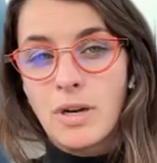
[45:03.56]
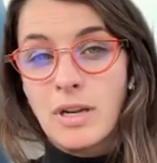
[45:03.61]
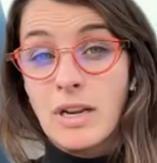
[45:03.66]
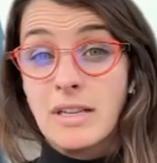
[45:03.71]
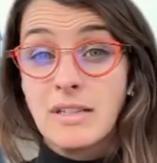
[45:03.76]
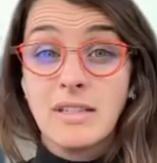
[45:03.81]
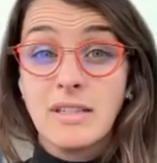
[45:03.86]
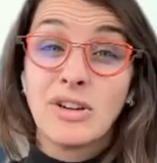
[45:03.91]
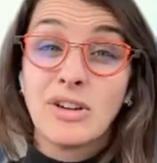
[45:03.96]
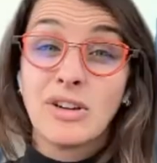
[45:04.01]
want to
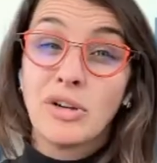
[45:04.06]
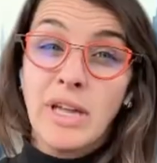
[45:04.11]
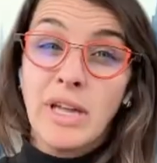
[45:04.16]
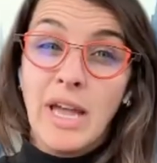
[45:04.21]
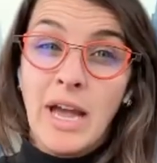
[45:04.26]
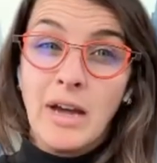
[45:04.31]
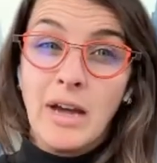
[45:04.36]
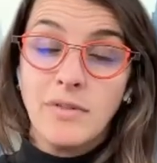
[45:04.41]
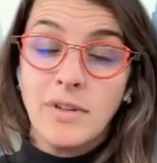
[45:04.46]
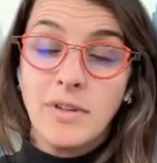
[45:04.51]

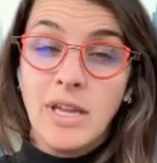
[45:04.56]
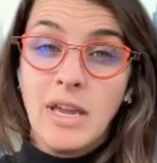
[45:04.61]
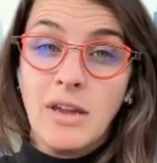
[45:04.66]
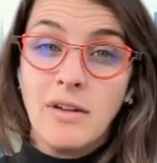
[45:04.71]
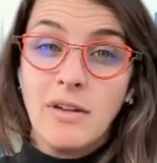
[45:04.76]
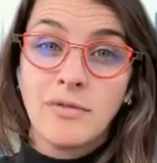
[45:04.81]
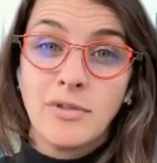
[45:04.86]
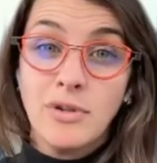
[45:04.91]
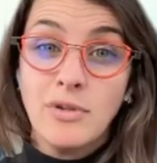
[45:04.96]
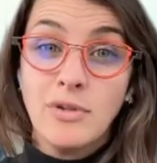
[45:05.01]
necessarily
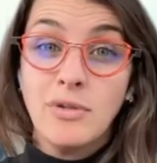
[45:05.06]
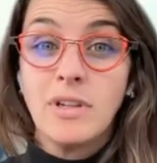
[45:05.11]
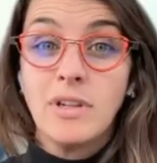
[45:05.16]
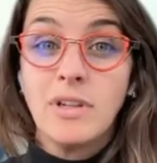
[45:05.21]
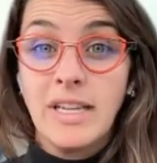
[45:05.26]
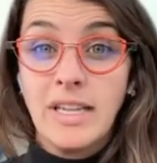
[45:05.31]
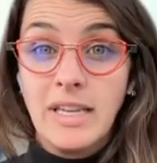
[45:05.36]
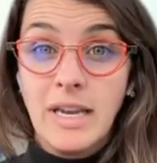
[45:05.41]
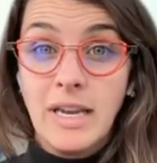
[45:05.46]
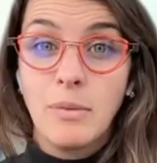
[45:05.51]
advocate for you
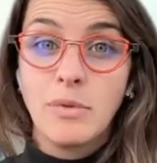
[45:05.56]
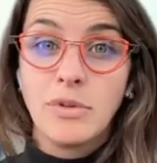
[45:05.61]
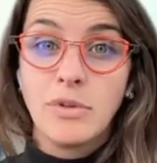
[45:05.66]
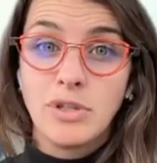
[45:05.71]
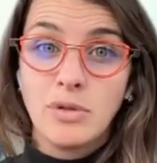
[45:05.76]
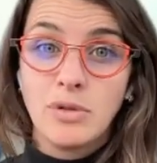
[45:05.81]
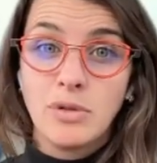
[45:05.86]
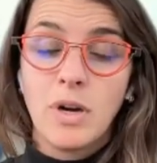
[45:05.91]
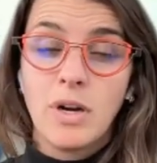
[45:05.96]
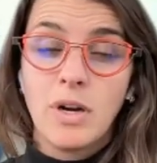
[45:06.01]
to like get
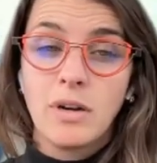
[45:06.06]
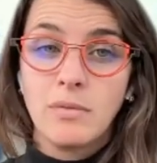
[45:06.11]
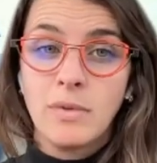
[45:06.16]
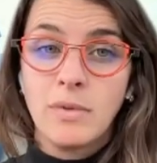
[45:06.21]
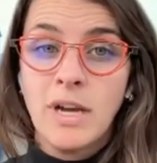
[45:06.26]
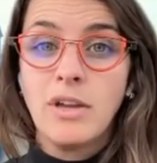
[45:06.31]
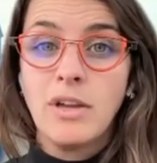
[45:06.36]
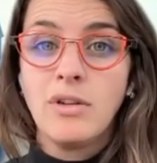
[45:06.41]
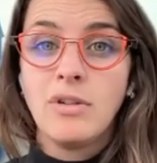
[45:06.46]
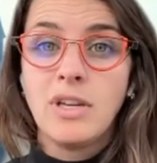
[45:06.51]
what you want
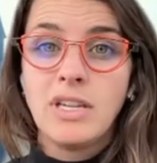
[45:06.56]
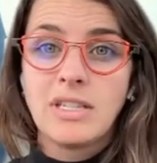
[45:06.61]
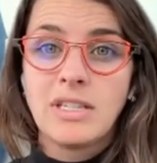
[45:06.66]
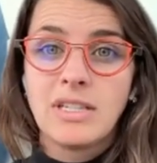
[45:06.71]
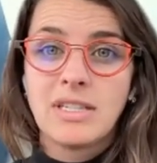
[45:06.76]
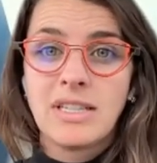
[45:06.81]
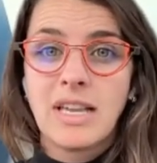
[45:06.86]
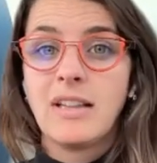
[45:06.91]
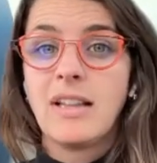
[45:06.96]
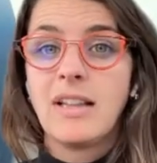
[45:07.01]
right you
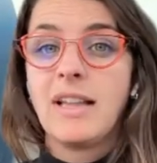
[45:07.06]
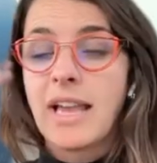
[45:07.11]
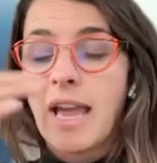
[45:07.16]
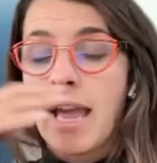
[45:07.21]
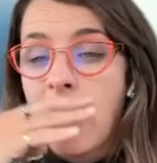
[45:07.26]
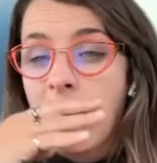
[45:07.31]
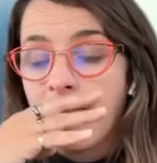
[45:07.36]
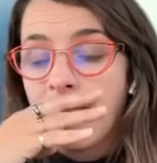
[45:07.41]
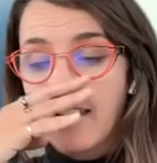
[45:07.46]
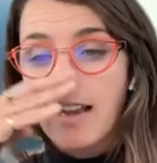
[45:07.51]
need to say like
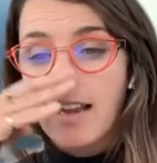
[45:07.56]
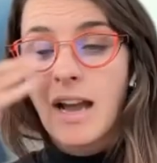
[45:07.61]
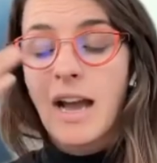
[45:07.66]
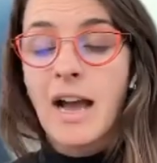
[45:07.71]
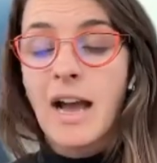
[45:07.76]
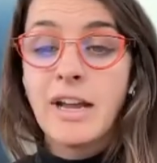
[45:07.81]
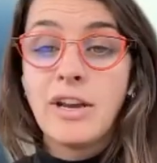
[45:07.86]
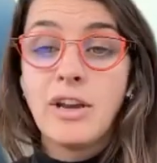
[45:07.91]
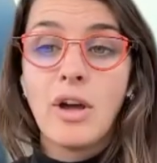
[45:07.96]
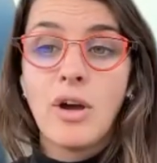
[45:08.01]
hey like
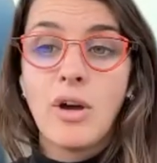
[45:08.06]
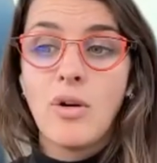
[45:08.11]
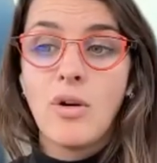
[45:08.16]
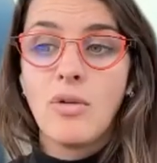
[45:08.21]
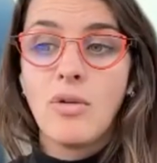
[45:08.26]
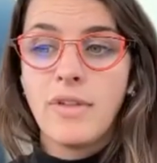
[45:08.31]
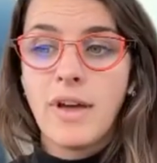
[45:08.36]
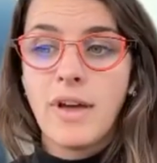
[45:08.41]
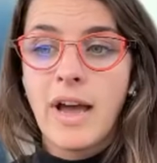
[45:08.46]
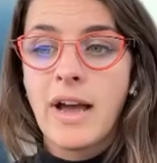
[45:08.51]
i
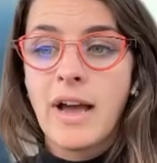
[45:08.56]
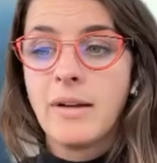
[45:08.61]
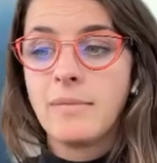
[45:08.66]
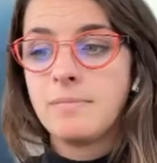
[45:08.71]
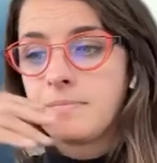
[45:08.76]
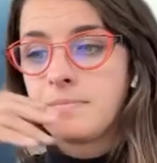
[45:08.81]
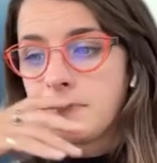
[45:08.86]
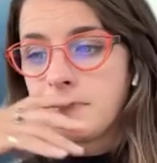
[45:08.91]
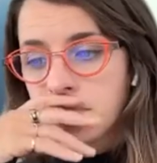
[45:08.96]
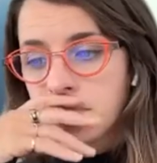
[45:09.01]
know that